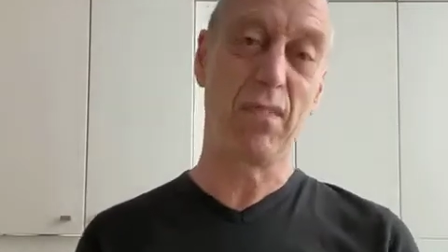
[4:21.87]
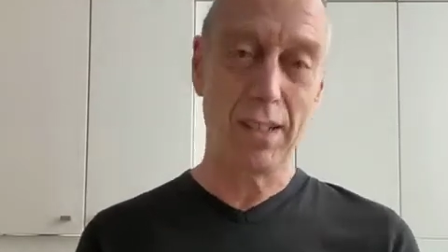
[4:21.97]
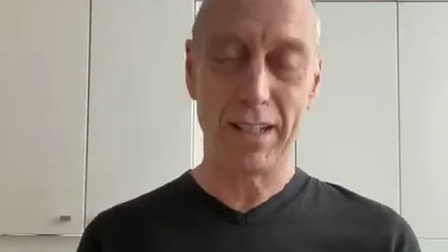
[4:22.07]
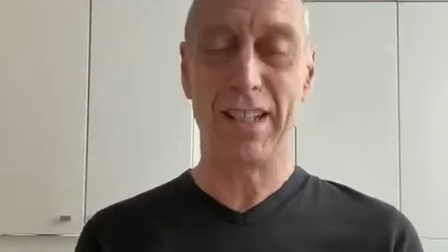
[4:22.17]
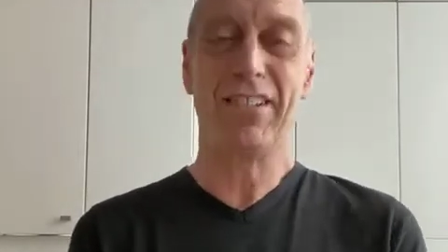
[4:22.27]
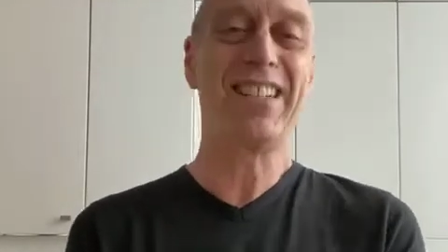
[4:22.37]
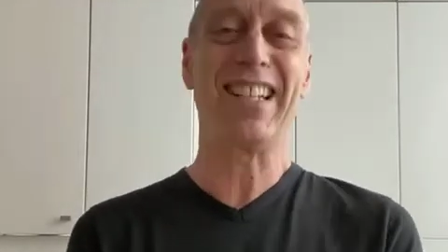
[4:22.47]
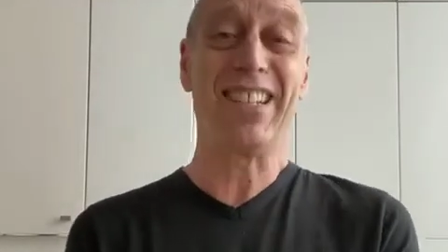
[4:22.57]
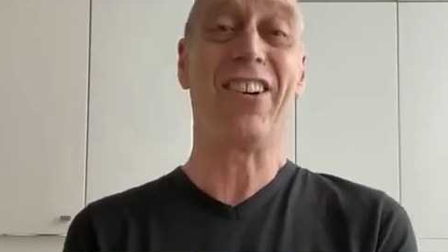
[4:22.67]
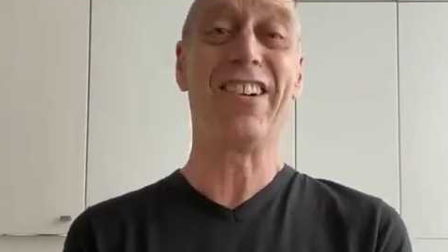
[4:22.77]

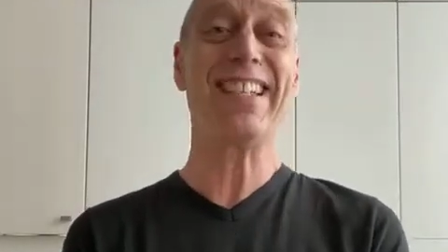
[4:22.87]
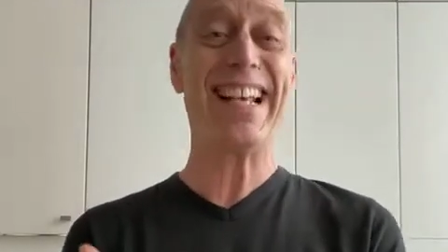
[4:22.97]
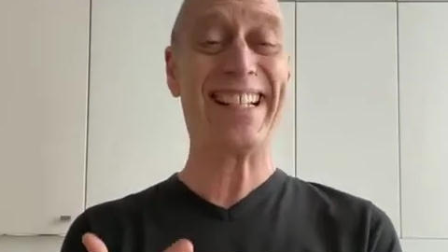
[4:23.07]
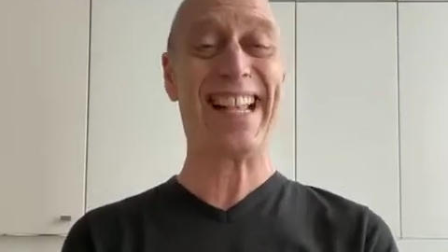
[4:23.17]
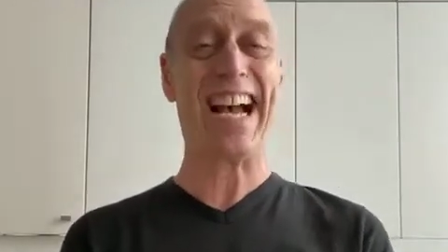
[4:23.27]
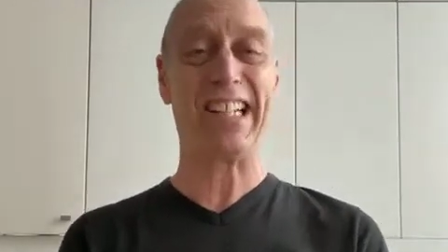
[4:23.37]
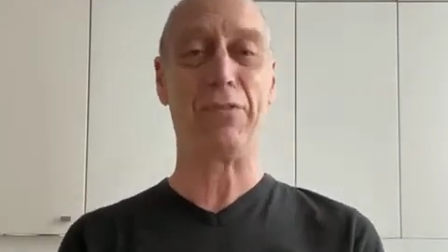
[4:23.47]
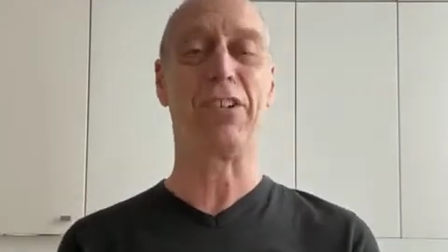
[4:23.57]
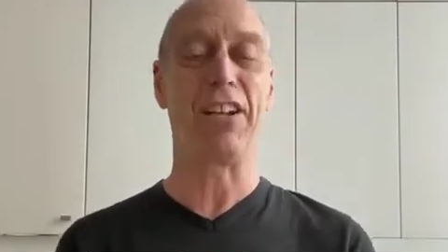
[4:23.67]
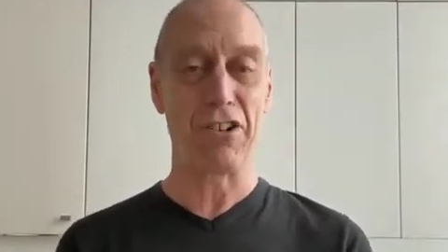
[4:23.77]
it's hard to say exactly
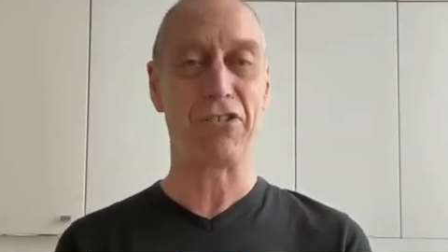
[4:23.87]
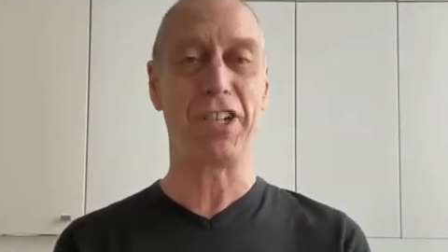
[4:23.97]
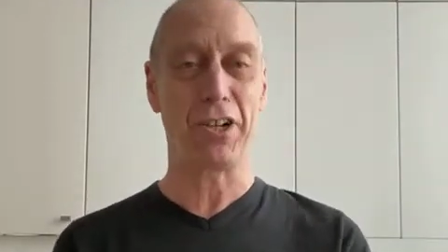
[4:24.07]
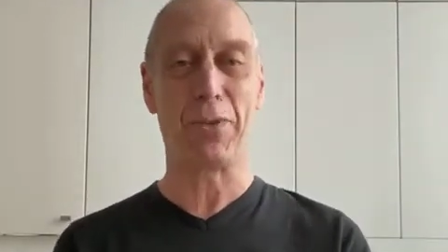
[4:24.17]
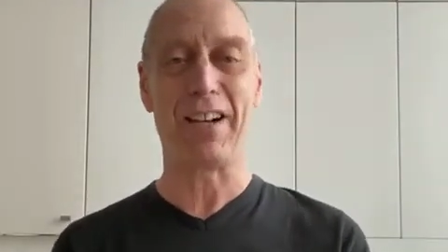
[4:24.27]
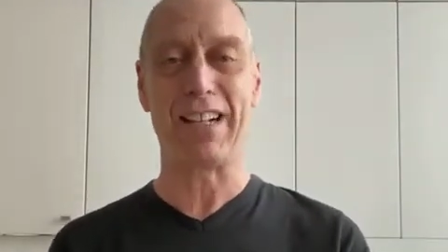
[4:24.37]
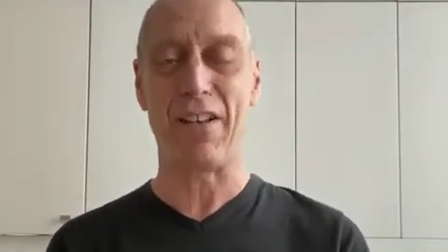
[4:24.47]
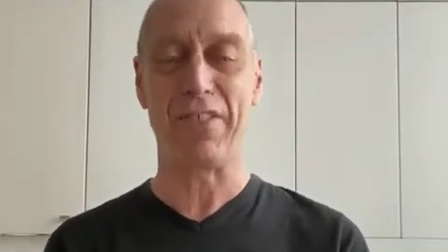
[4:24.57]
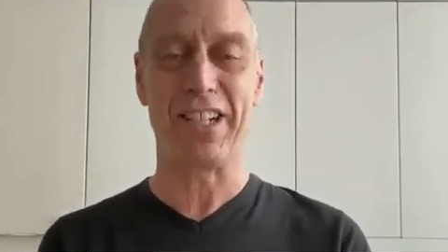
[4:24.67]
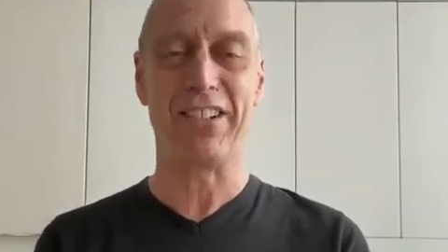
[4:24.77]
where. I know Terroir
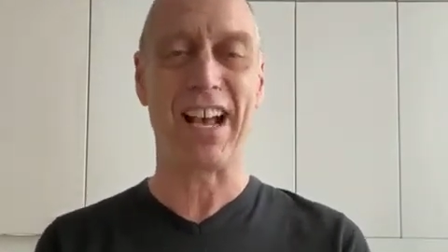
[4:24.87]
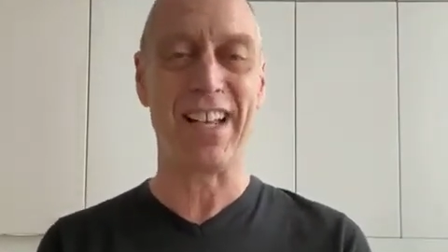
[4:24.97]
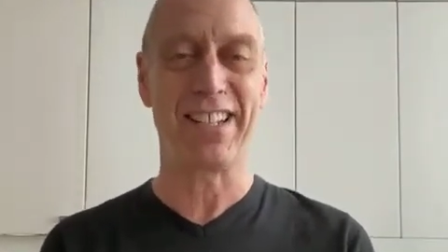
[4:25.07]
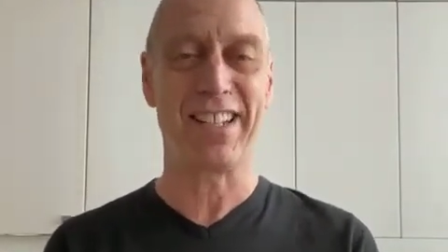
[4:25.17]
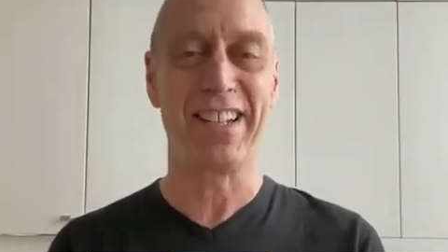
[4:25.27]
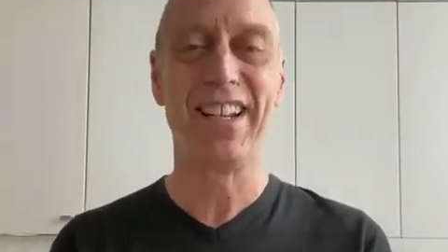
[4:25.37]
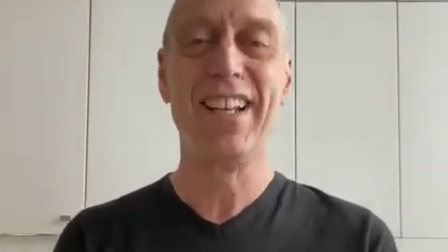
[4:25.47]
d'Avenir has it.